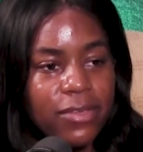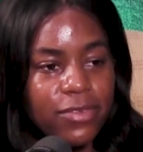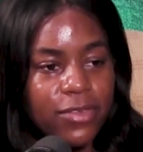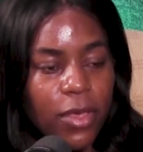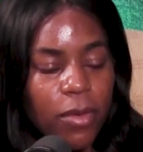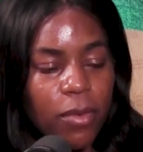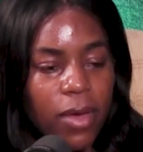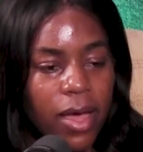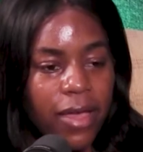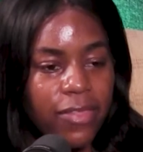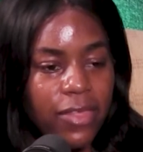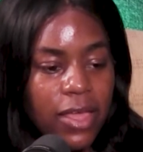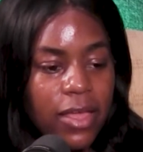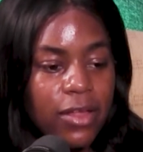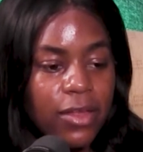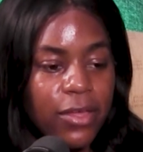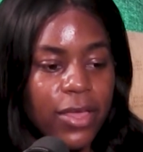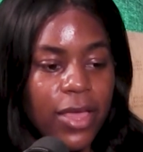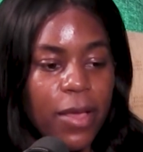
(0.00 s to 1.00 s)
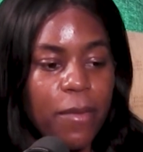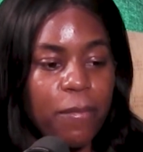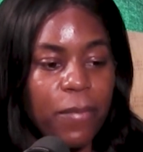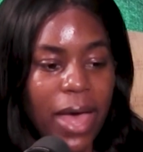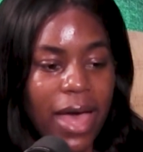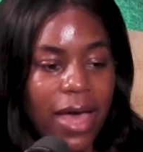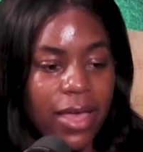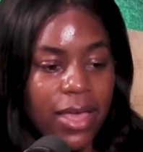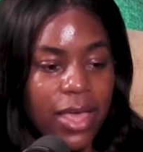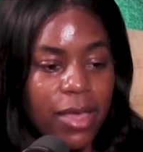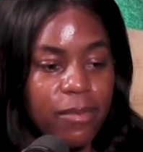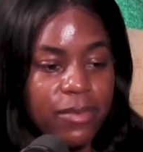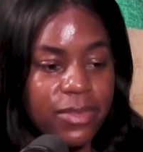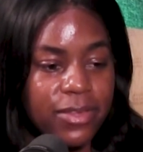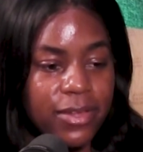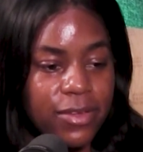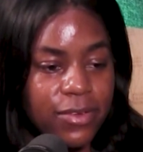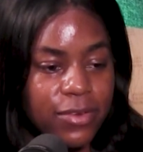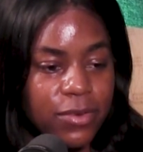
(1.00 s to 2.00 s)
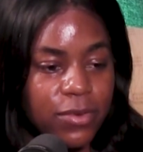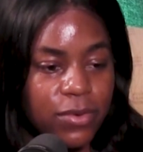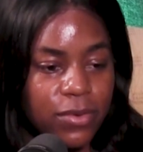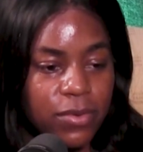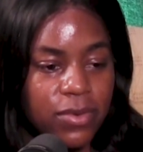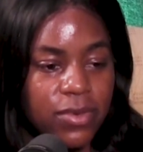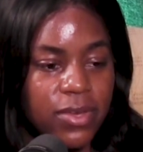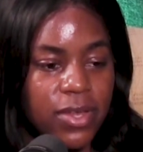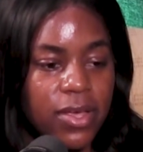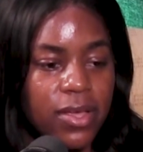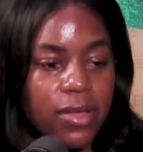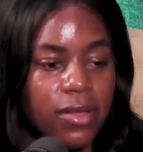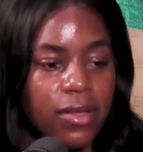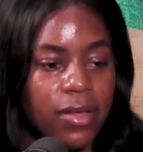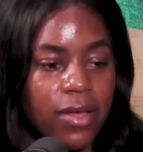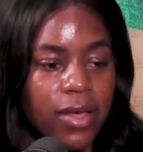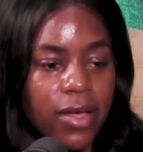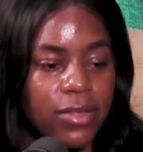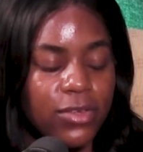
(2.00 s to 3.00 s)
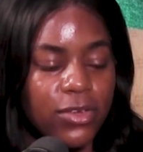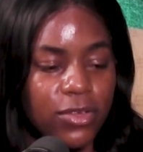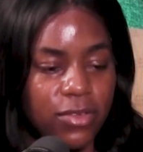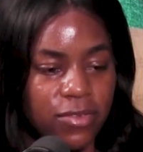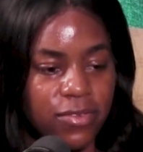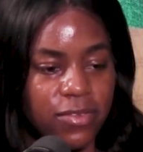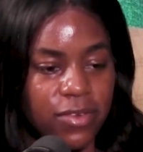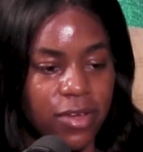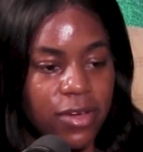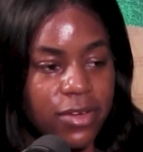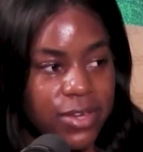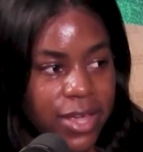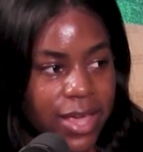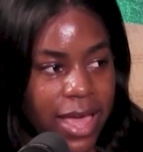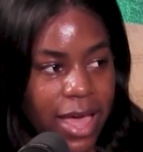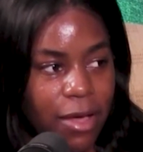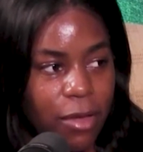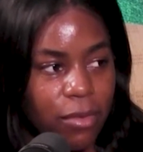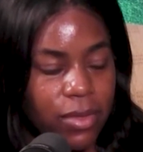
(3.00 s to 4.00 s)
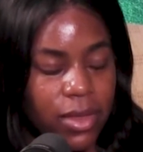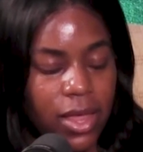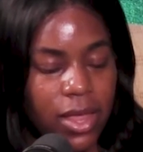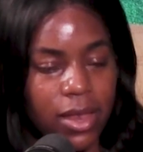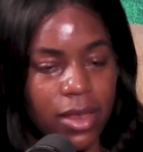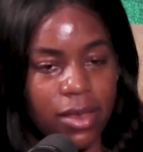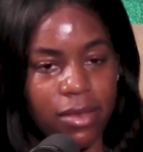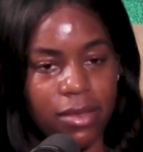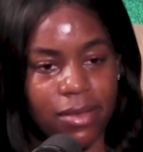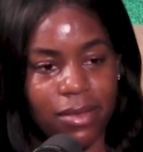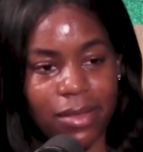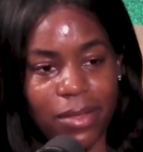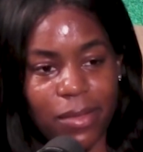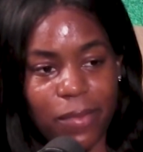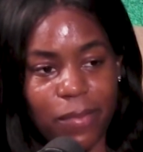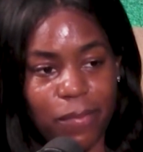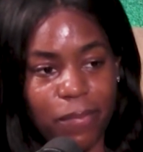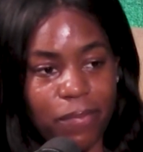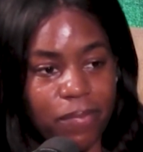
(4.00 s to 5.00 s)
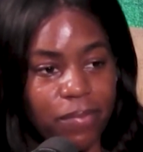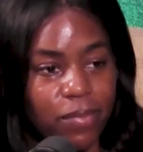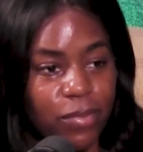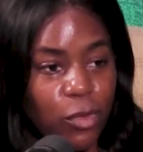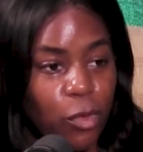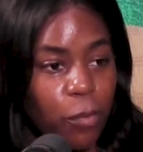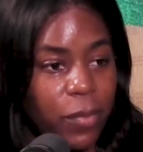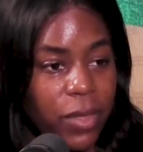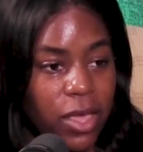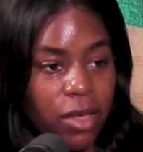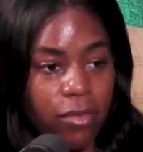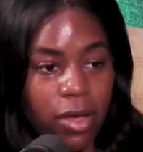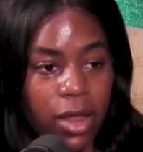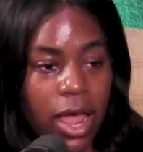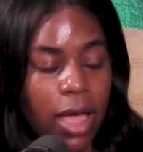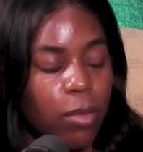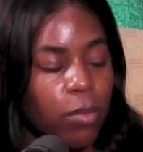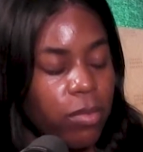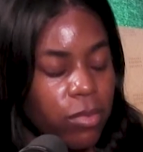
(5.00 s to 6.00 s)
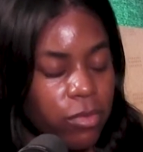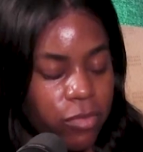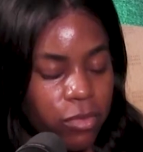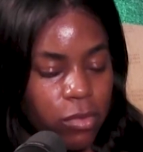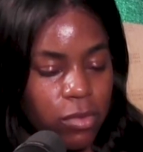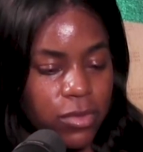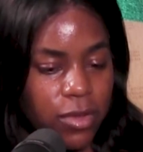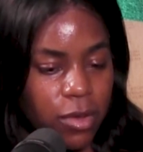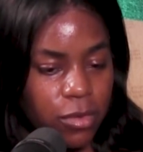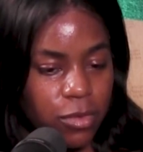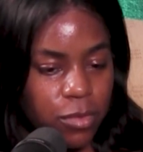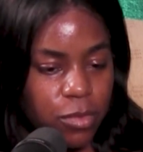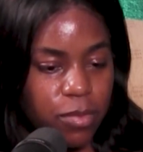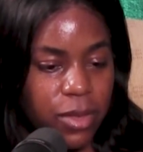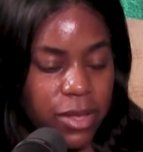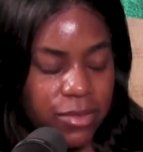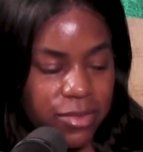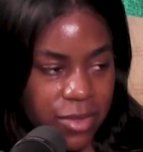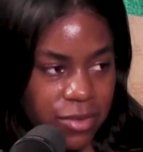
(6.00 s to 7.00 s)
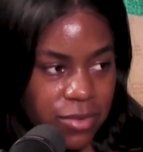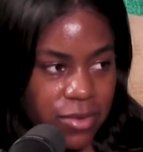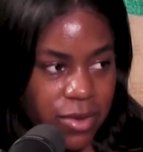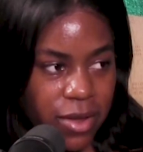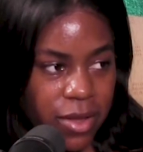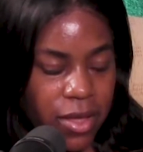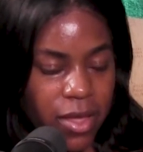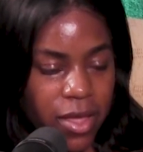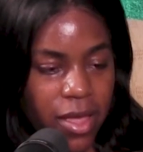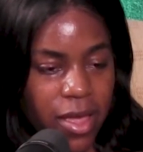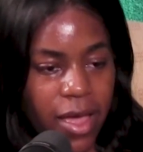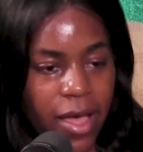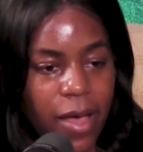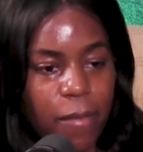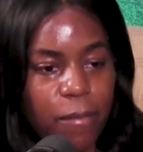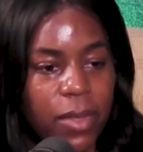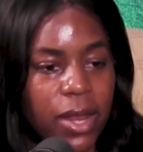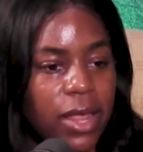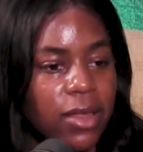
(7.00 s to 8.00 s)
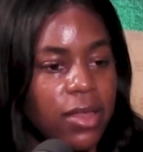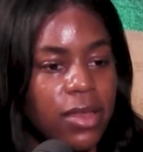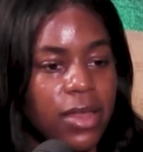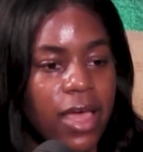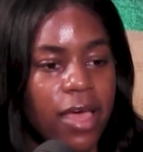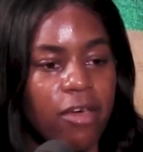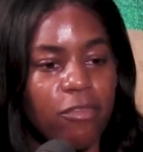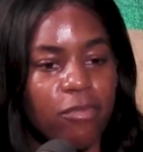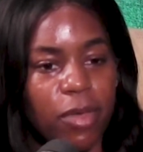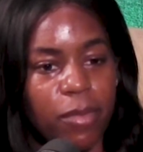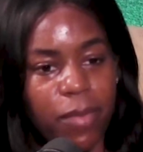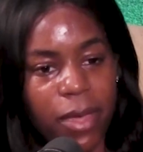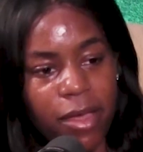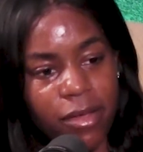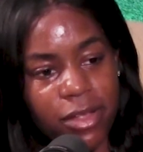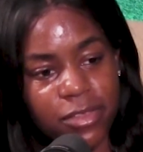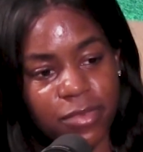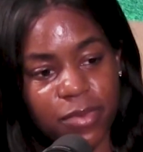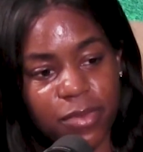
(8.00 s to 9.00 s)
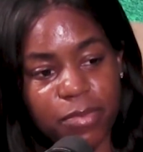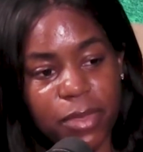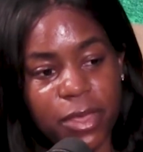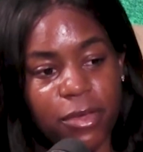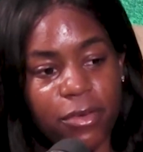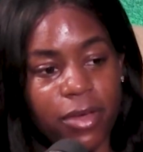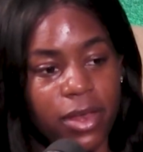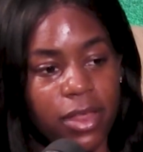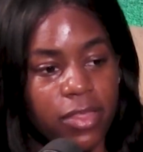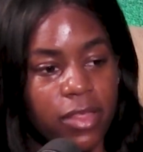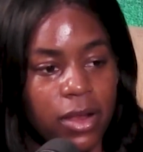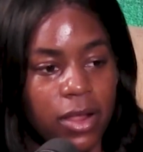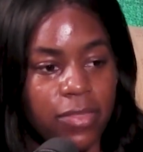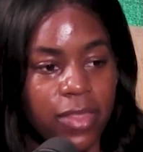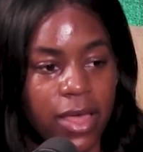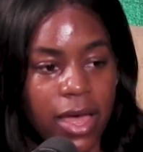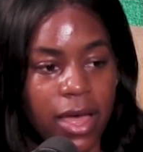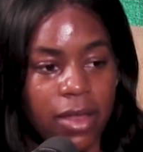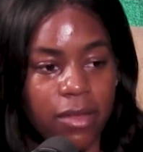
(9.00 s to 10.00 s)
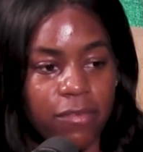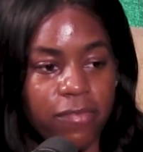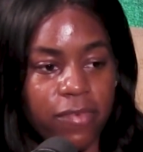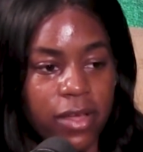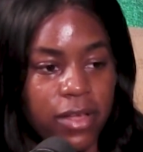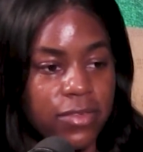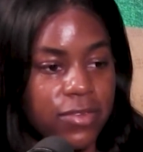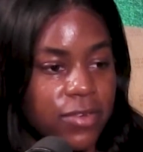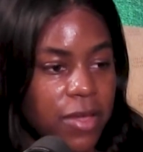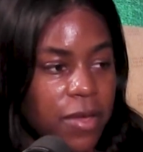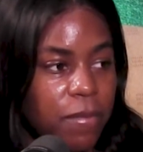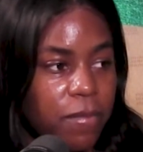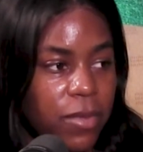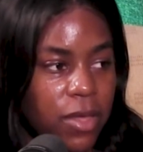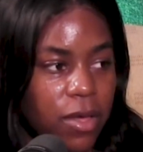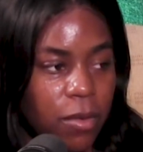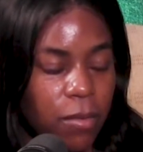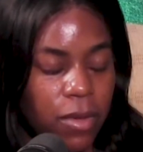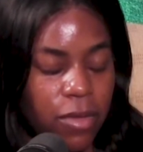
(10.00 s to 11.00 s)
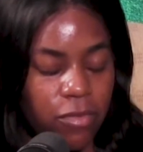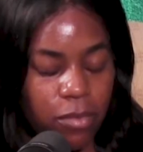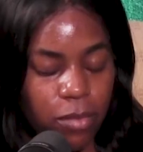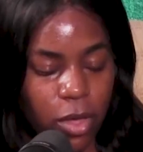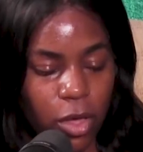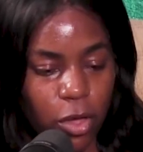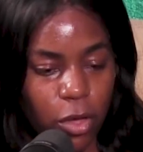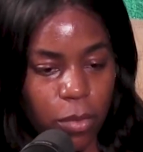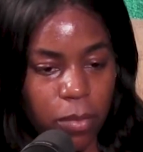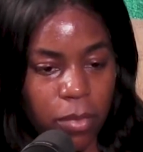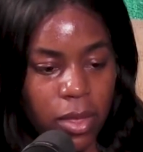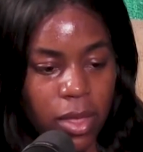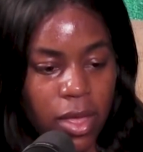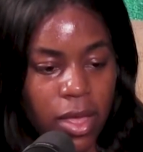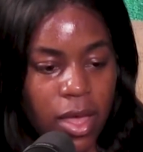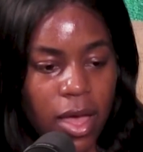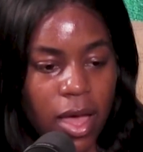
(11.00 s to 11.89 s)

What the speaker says: So I think looking back, it was a little daunting just starting out and not being around. Of course, I was with my sister, but I didn't have my parents with me or anything like that. First time being away from home.